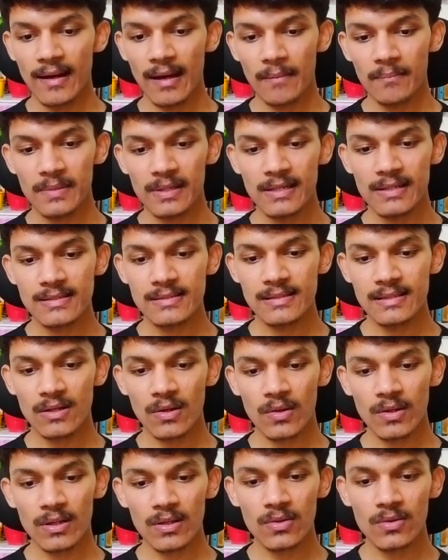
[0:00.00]
Embedded C
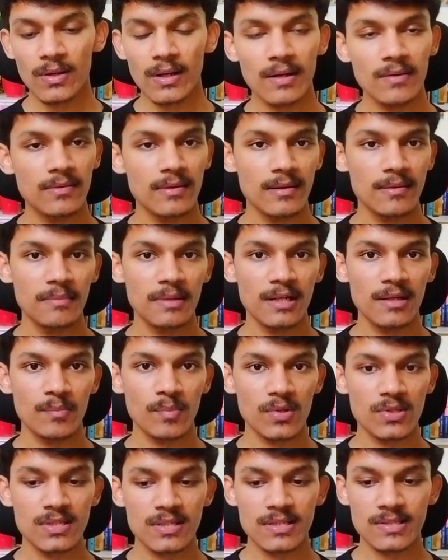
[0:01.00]
Arduino, I have done many
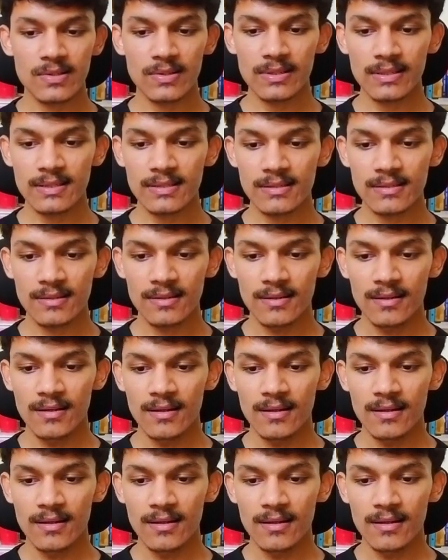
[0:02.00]
projects on this.